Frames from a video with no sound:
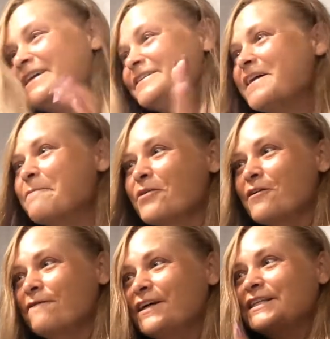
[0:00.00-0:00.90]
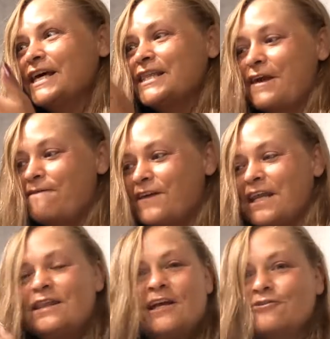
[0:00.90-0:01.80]
Isn't that perfect? And they
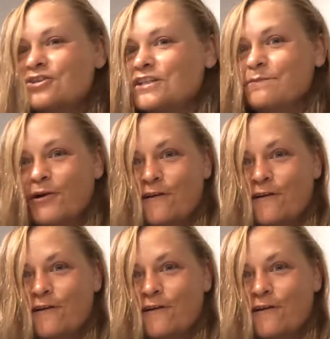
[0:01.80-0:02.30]
fit in there just